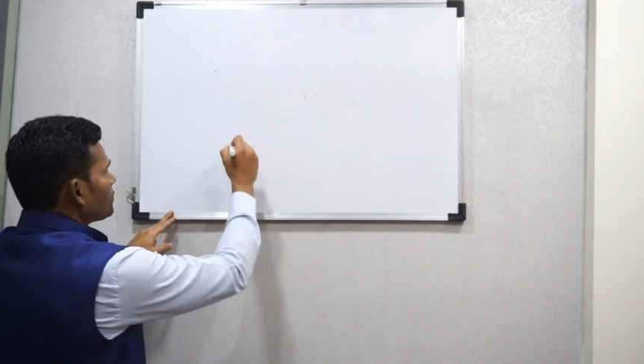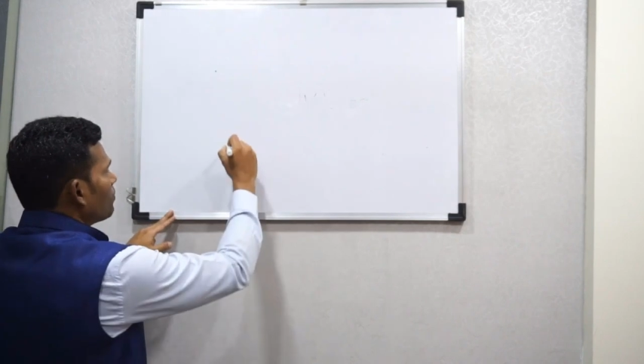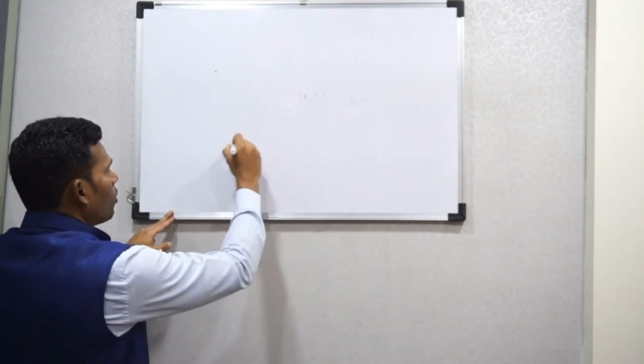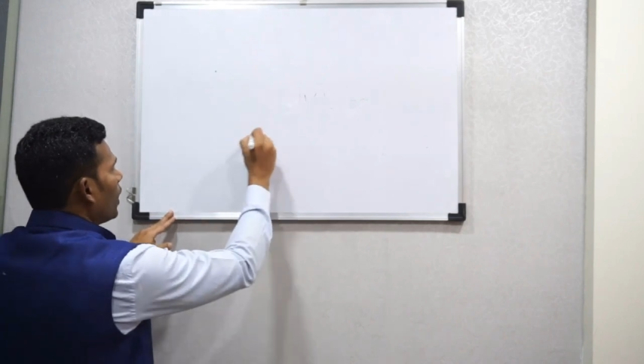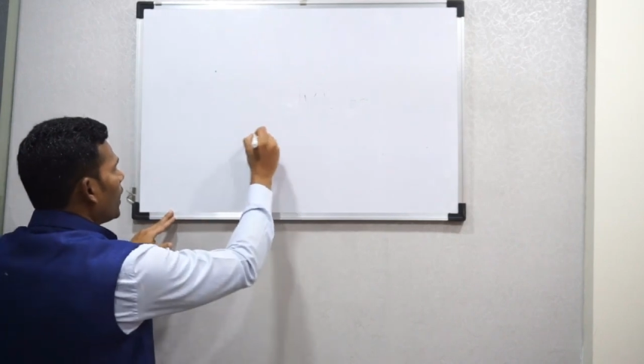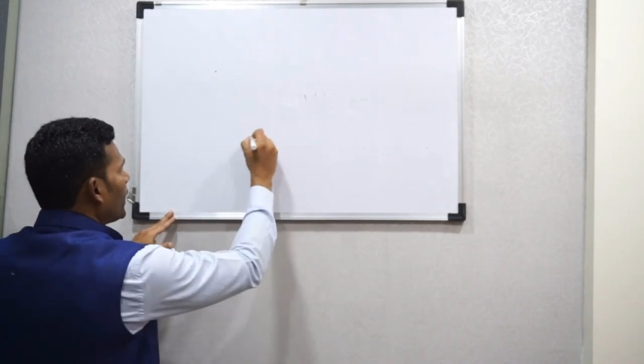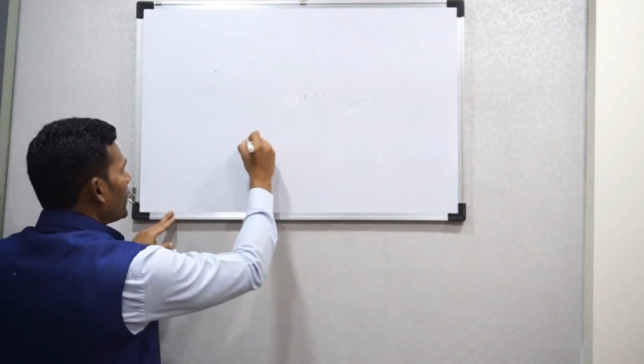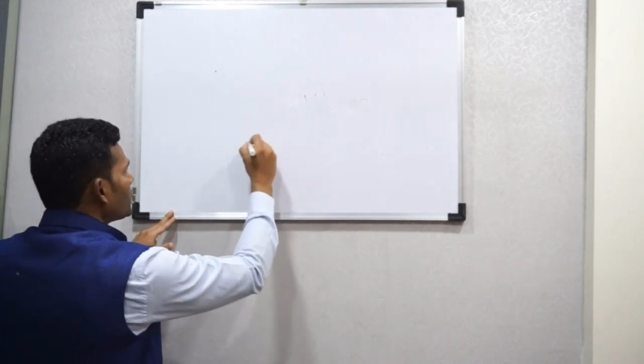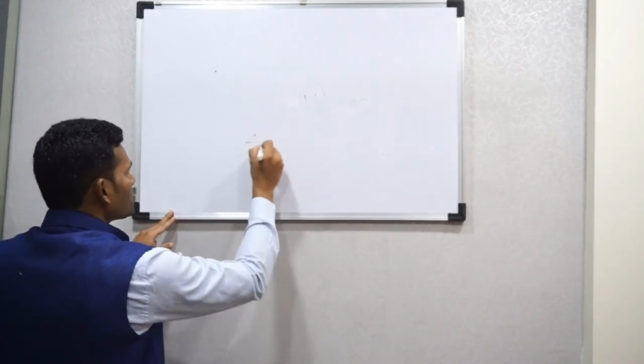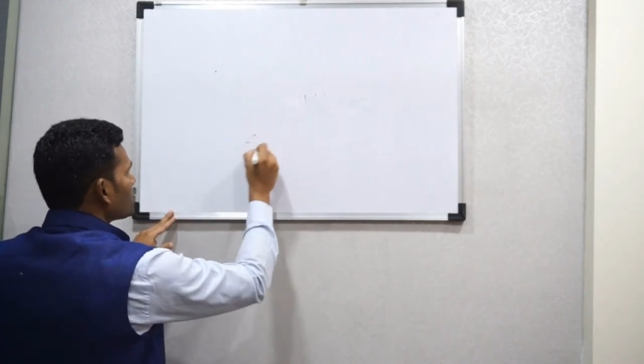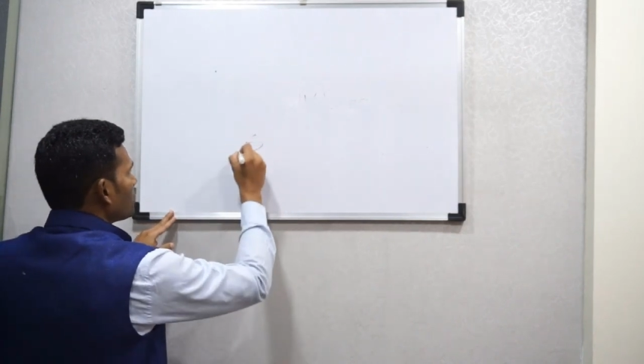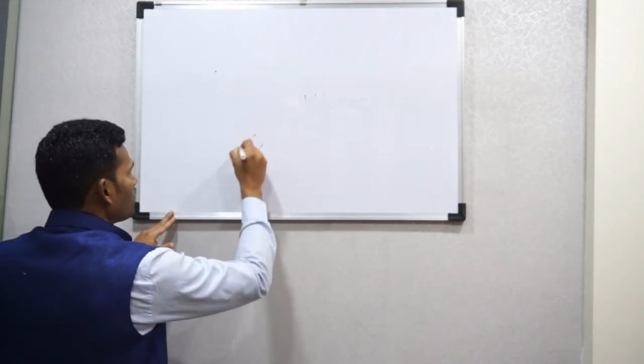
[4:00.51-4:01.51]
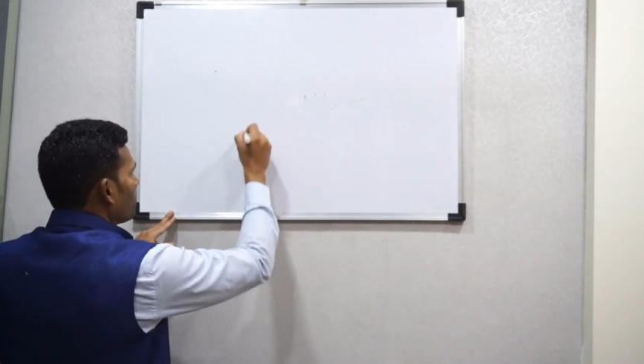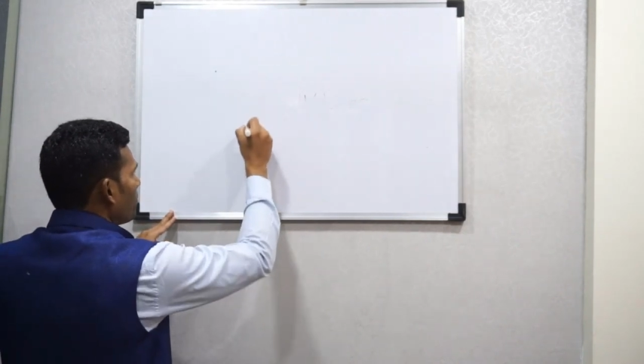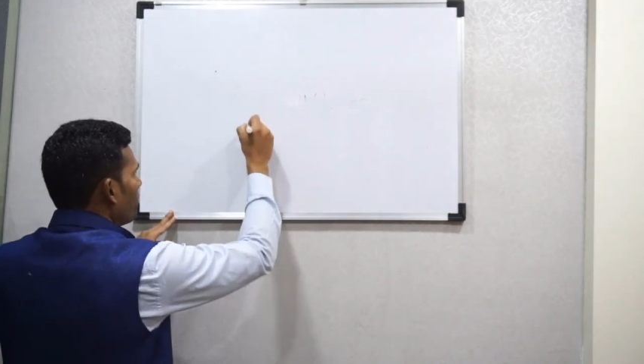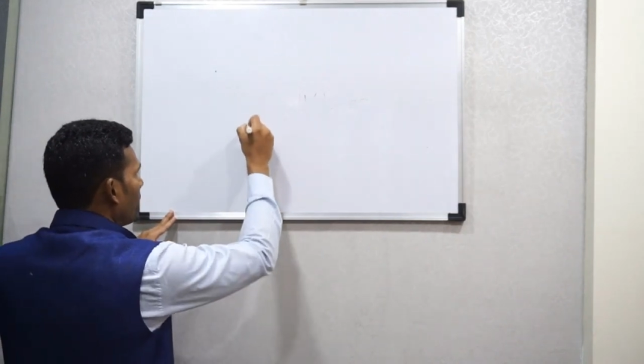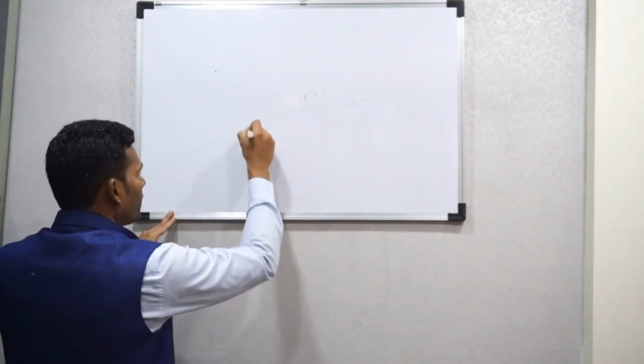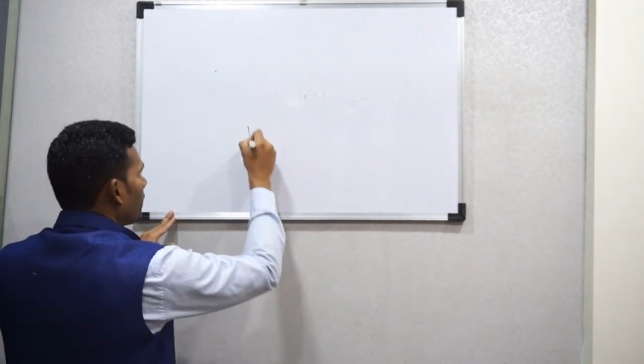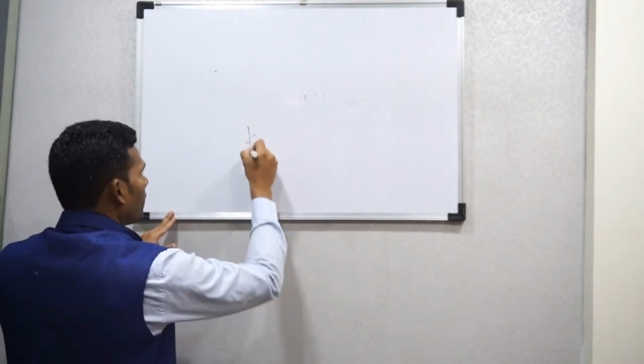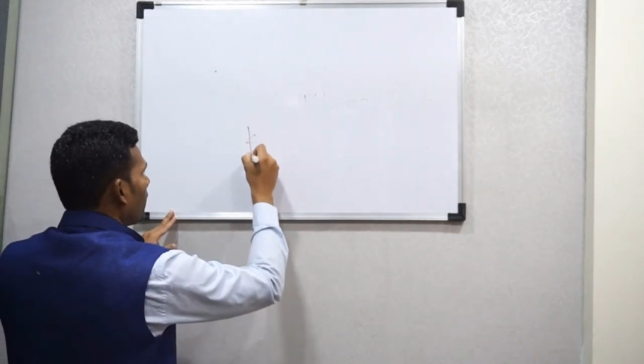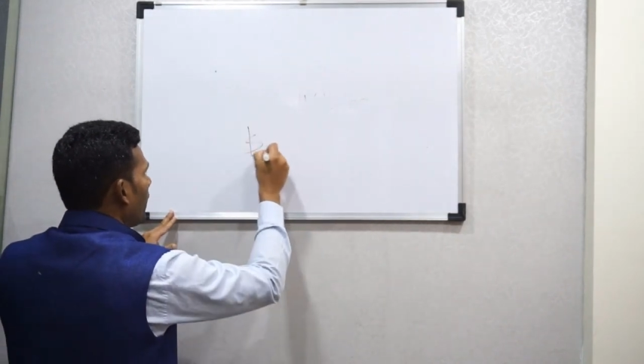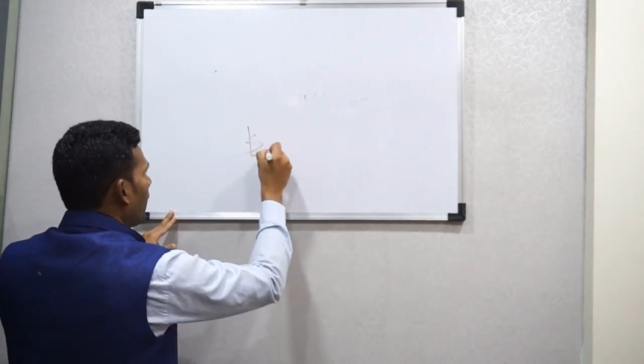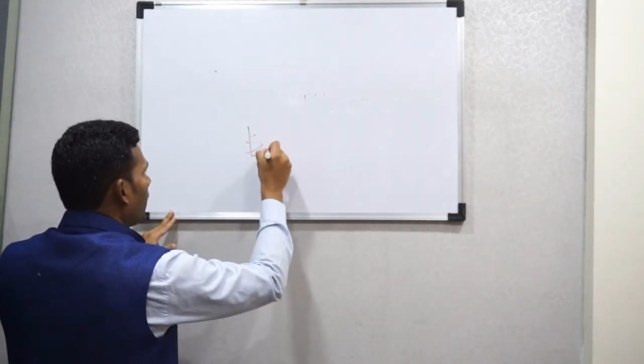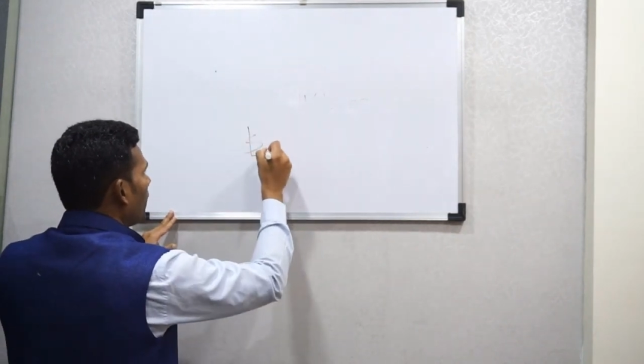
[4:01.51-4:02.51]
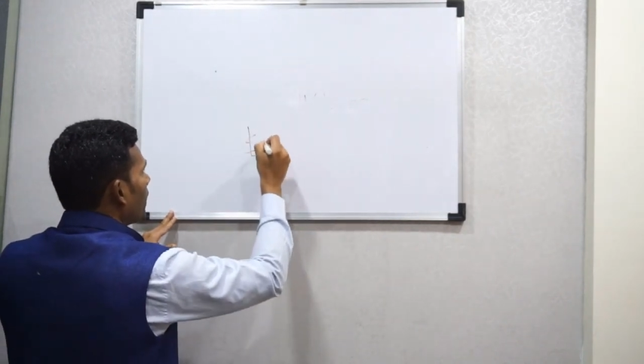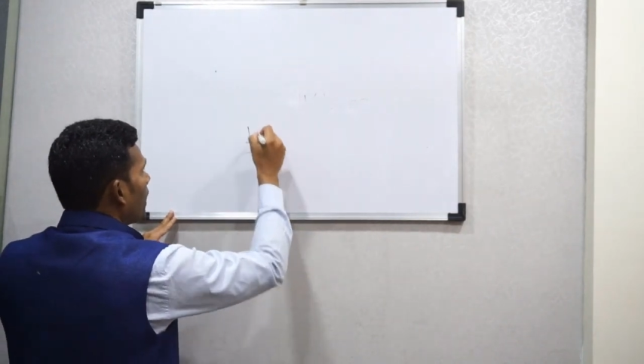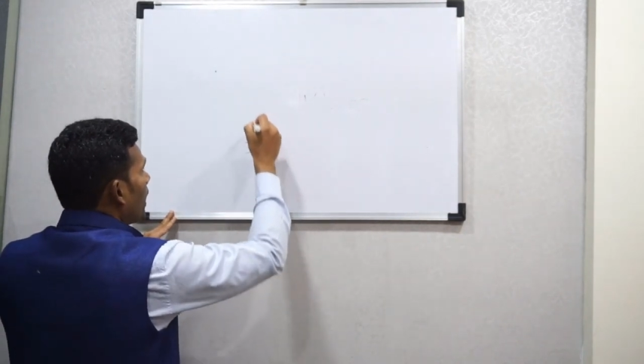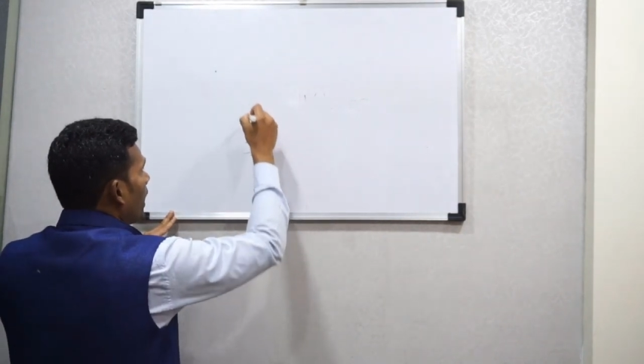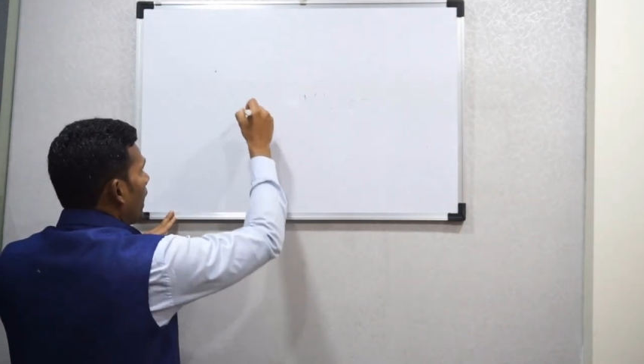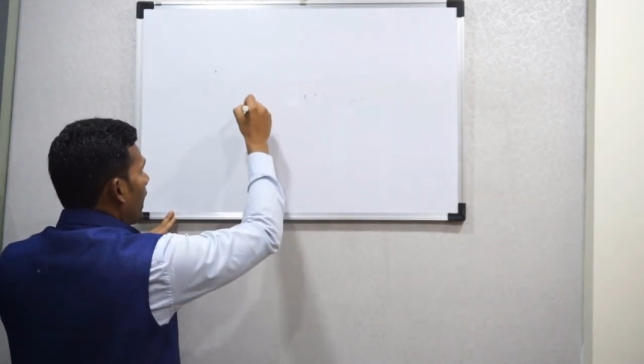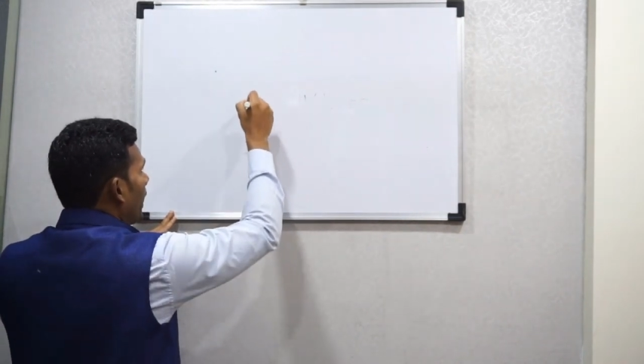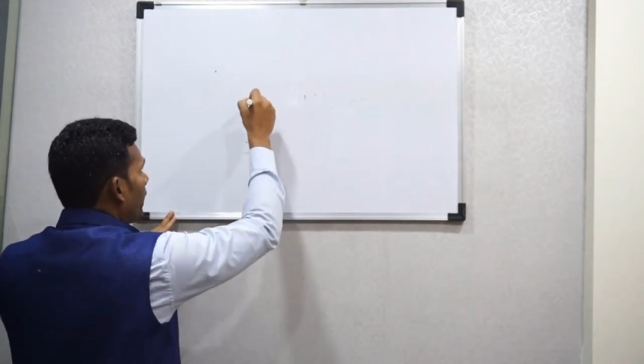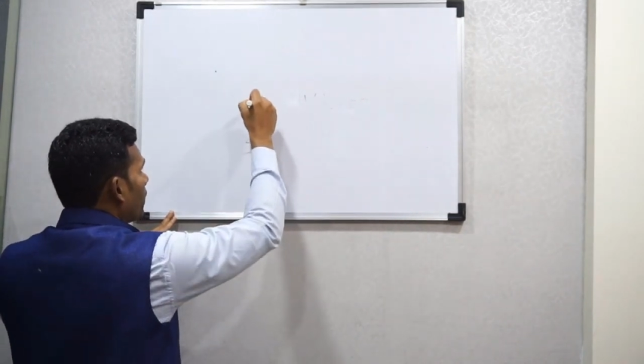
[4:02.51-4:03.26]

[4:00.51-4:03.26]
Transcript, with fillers: write small s, bigger L